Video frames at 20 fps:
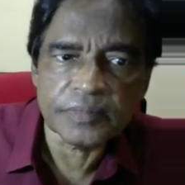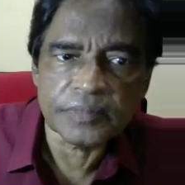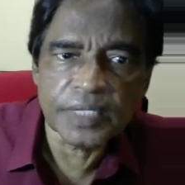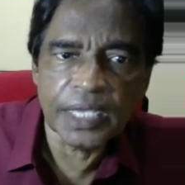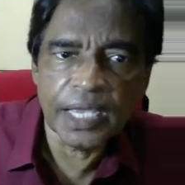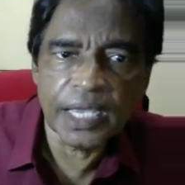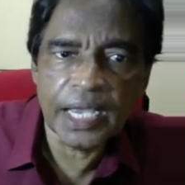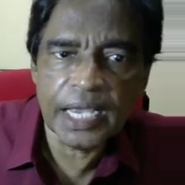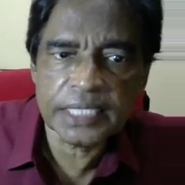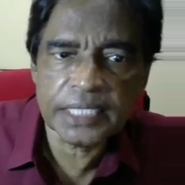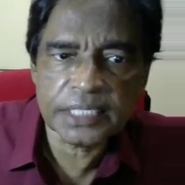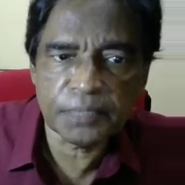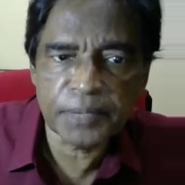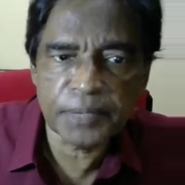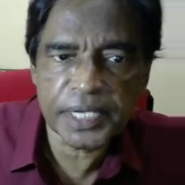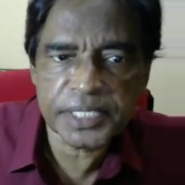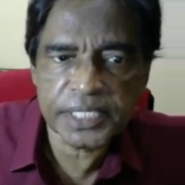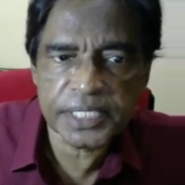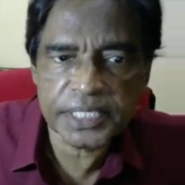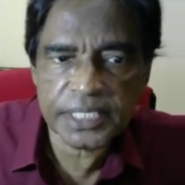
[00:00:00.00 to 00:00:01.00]
As I
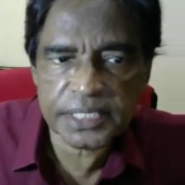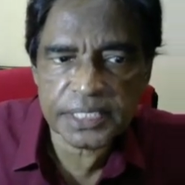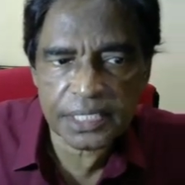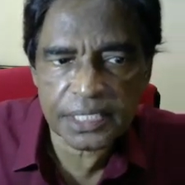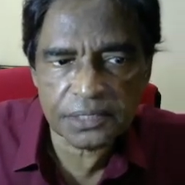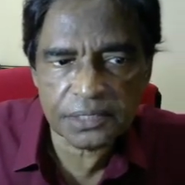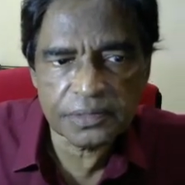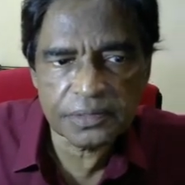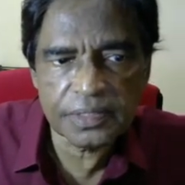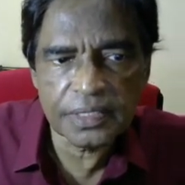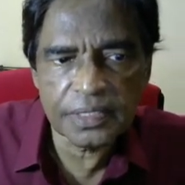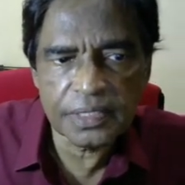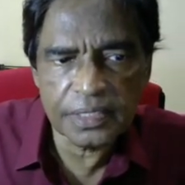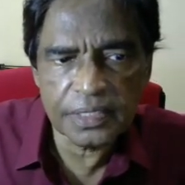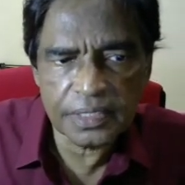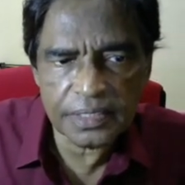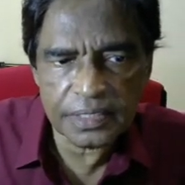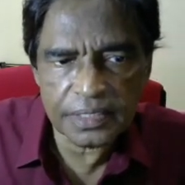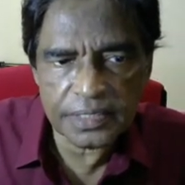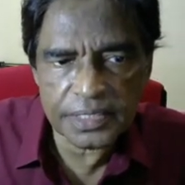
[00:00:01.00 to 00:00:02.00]
mentioned just now,
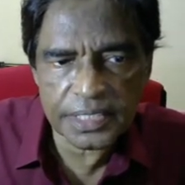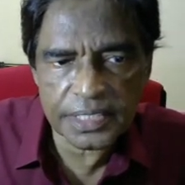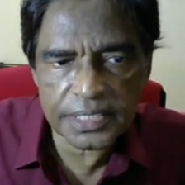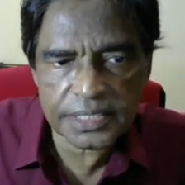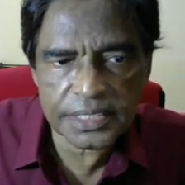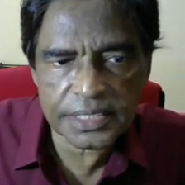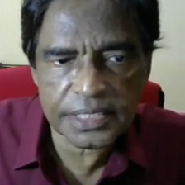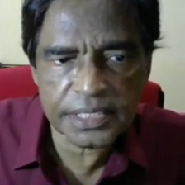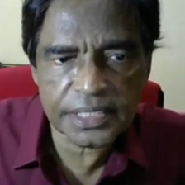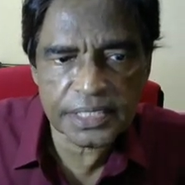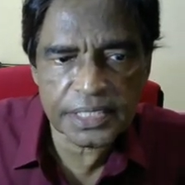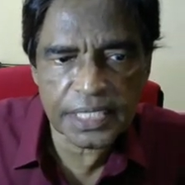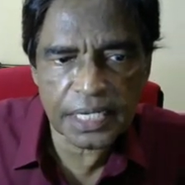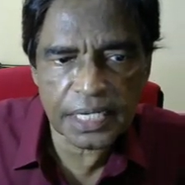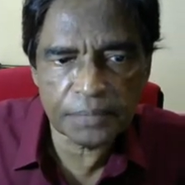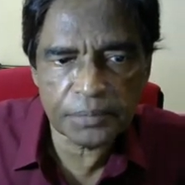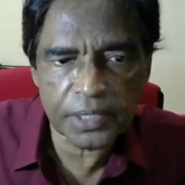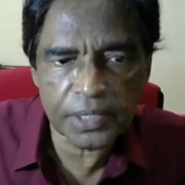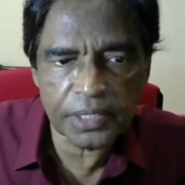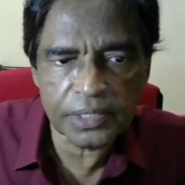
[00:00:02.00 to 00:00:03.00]
just turn
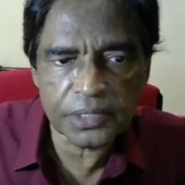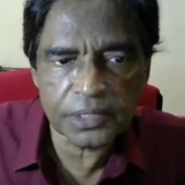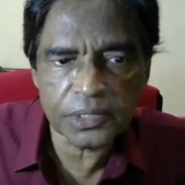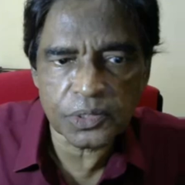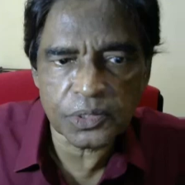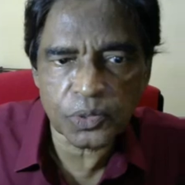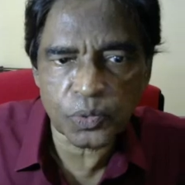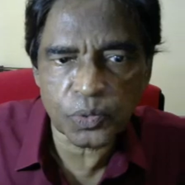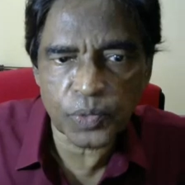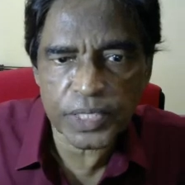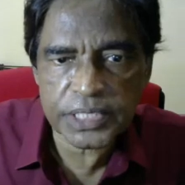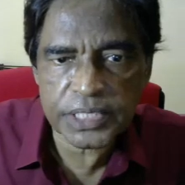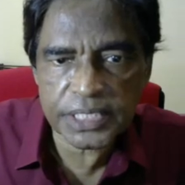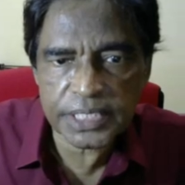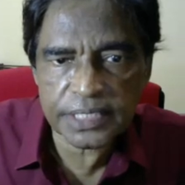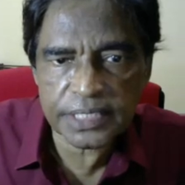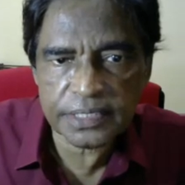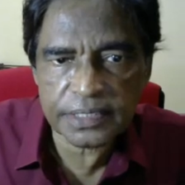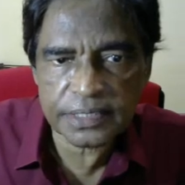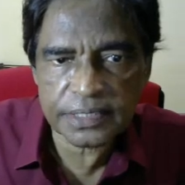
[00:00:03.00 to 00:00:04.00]
them into
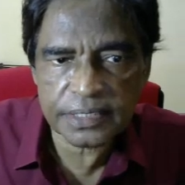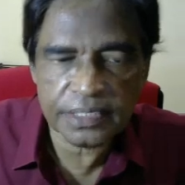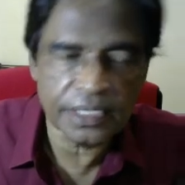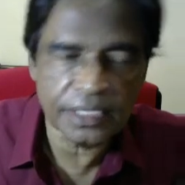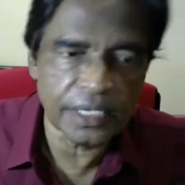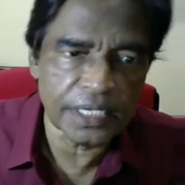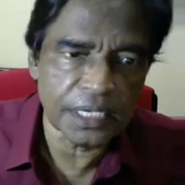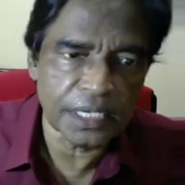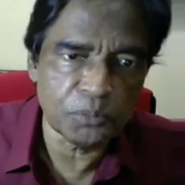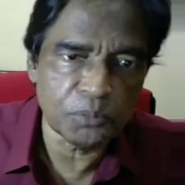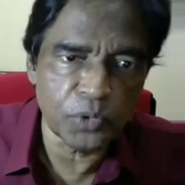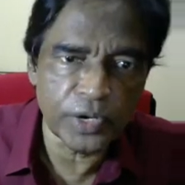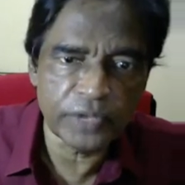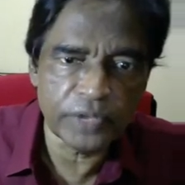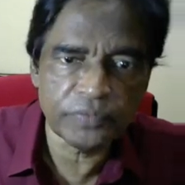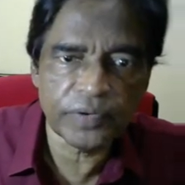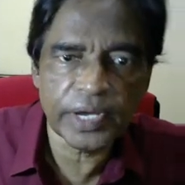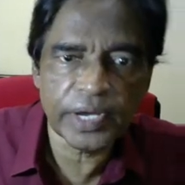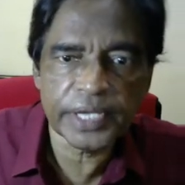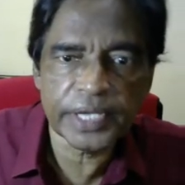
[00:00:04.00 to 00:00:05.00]
questions. You can
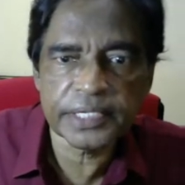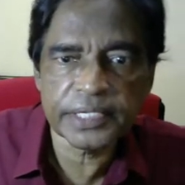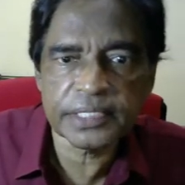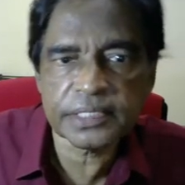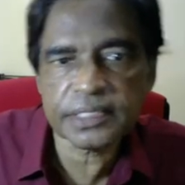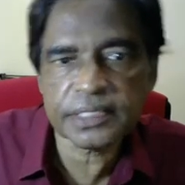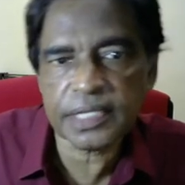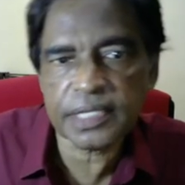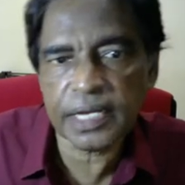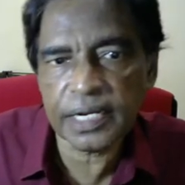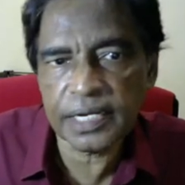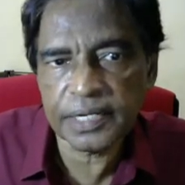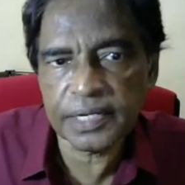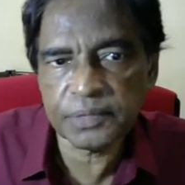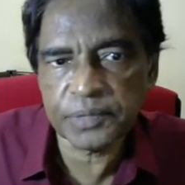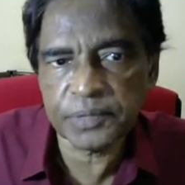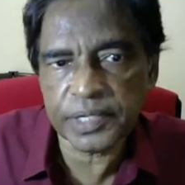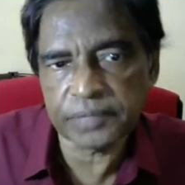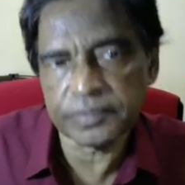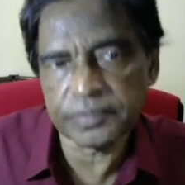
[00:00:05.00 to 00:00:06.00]
modify it slightly,
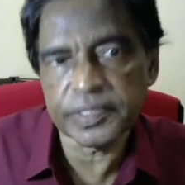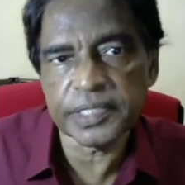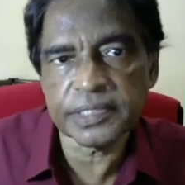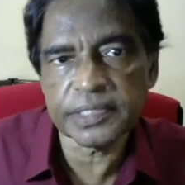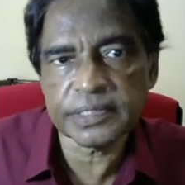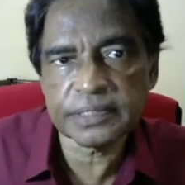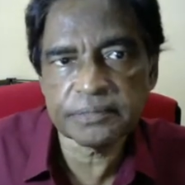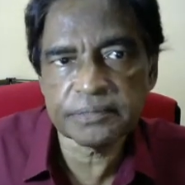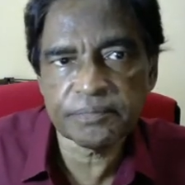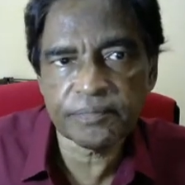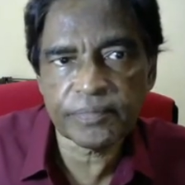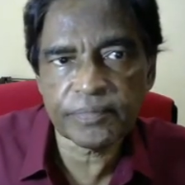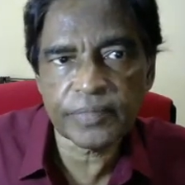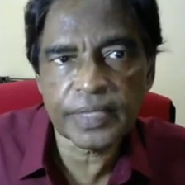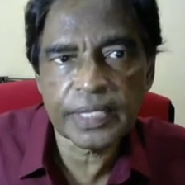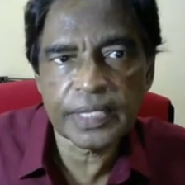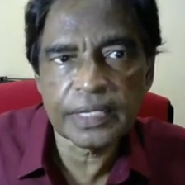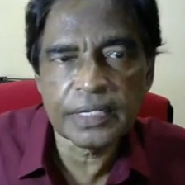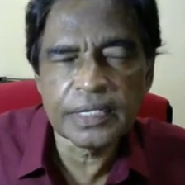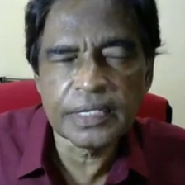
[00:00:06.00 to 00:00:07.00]
whatever it is.
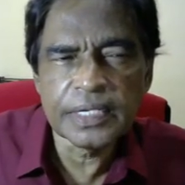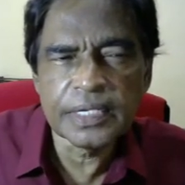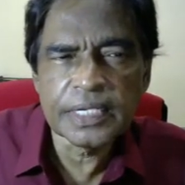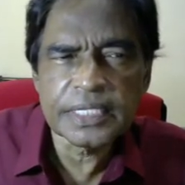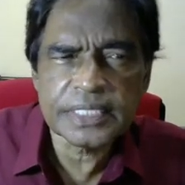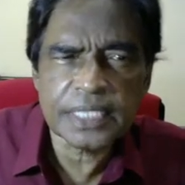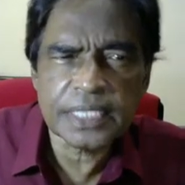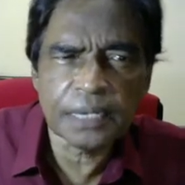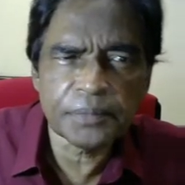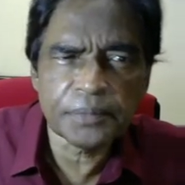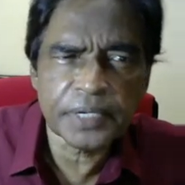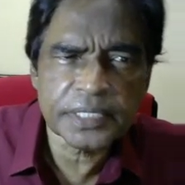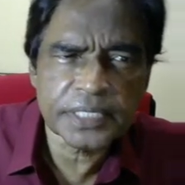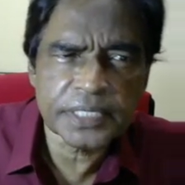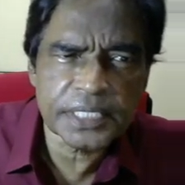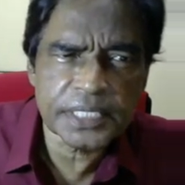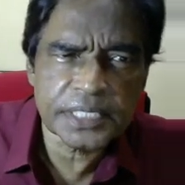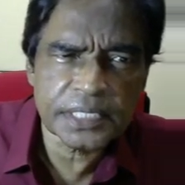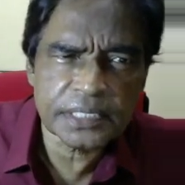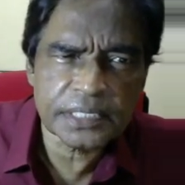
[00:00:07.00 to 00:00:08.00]
Some
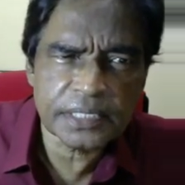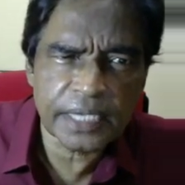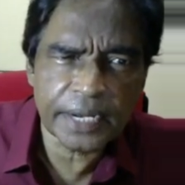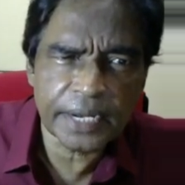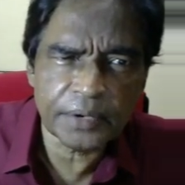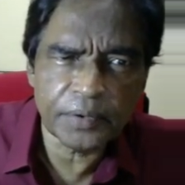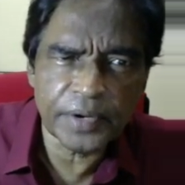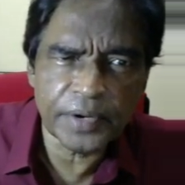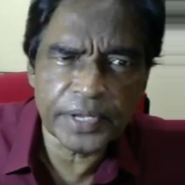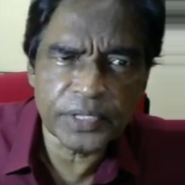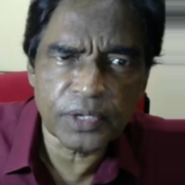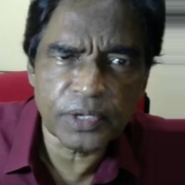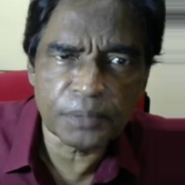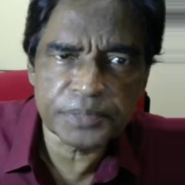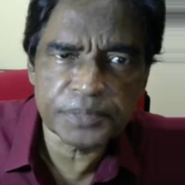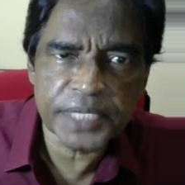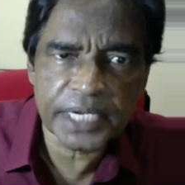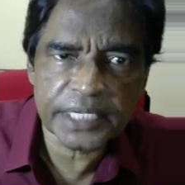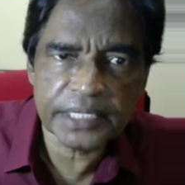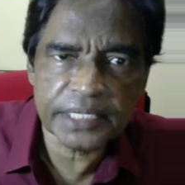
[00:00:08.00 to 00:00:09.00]
researchers write only the
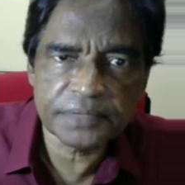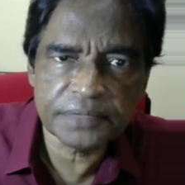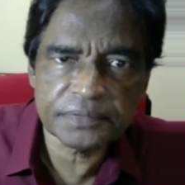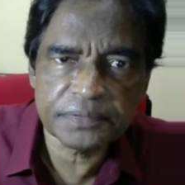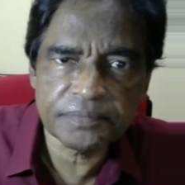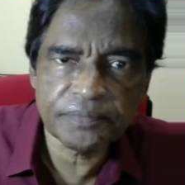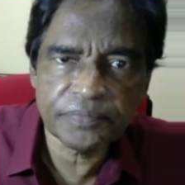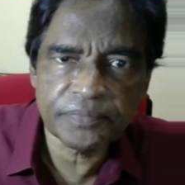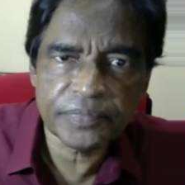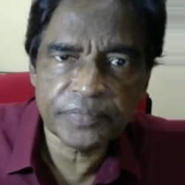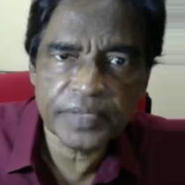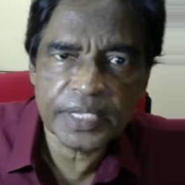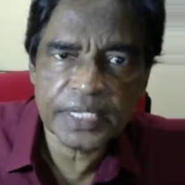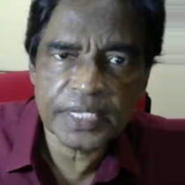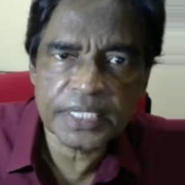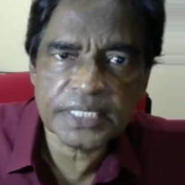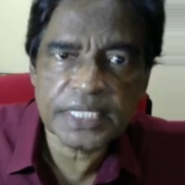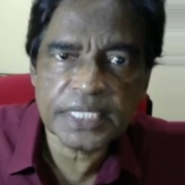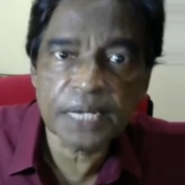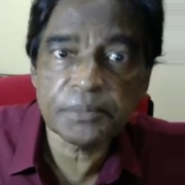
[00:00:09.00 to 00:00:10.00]
objective.
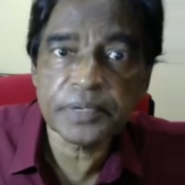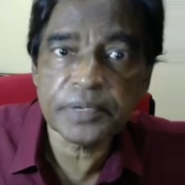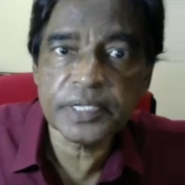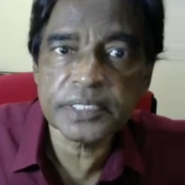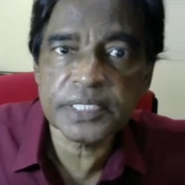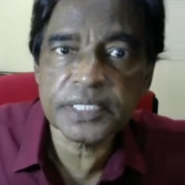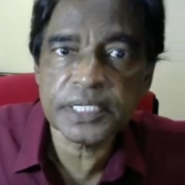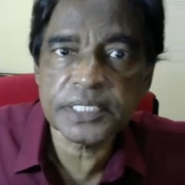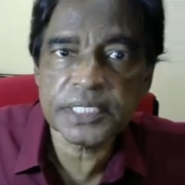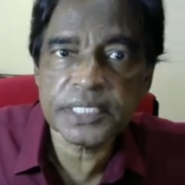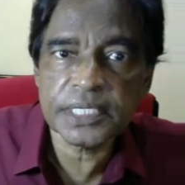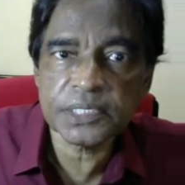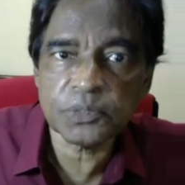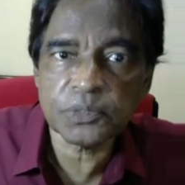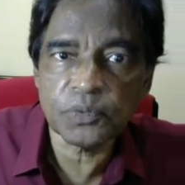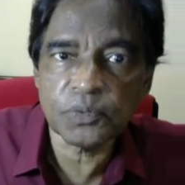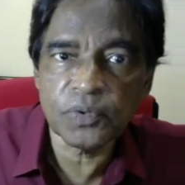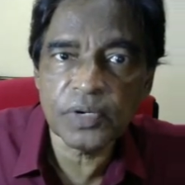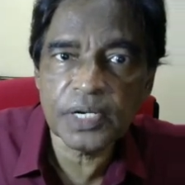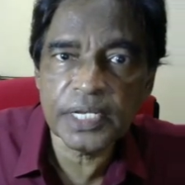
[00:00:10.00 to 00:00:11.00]
Some researchers
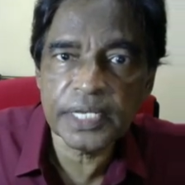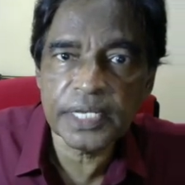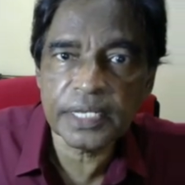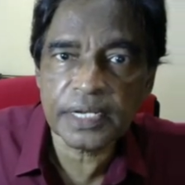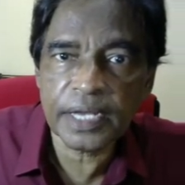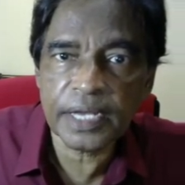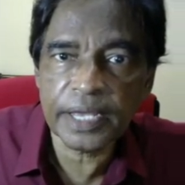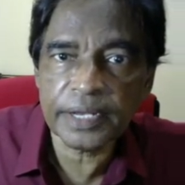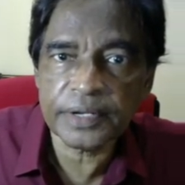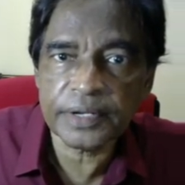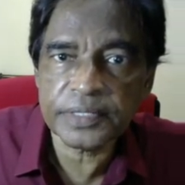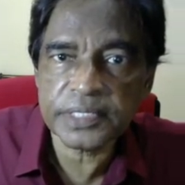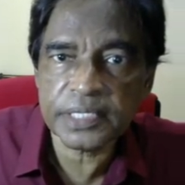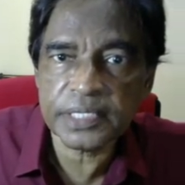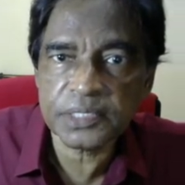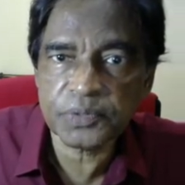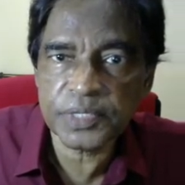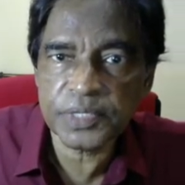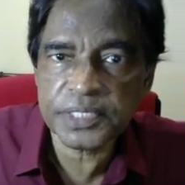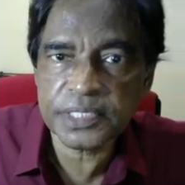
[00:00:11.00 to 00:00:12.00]
only write
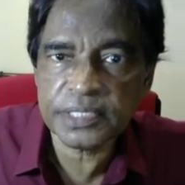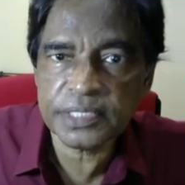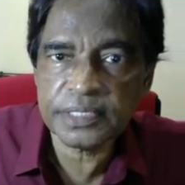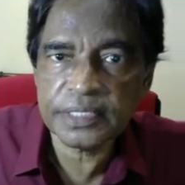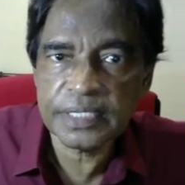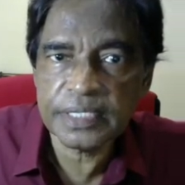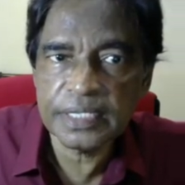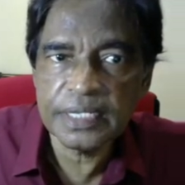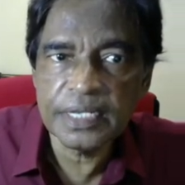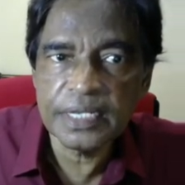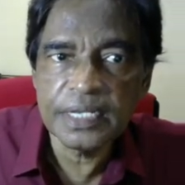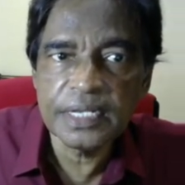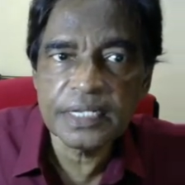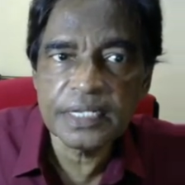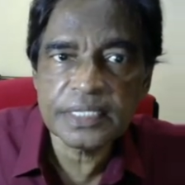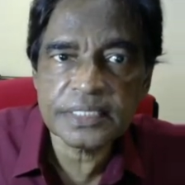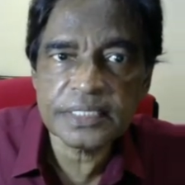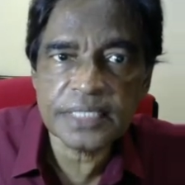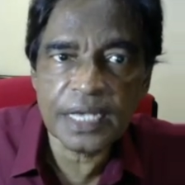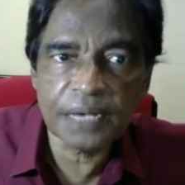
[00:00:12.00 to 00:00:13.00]
research question.
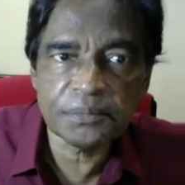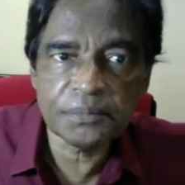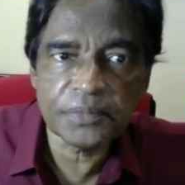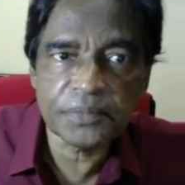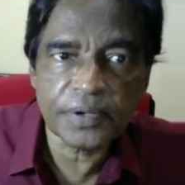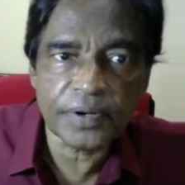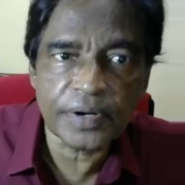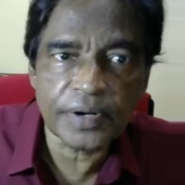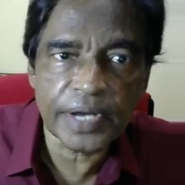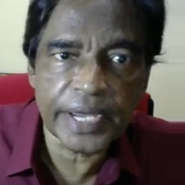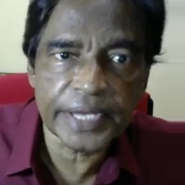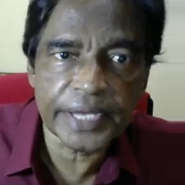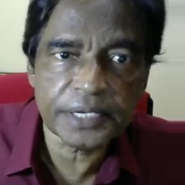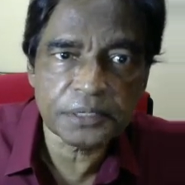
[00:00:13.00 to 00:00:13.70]
Some write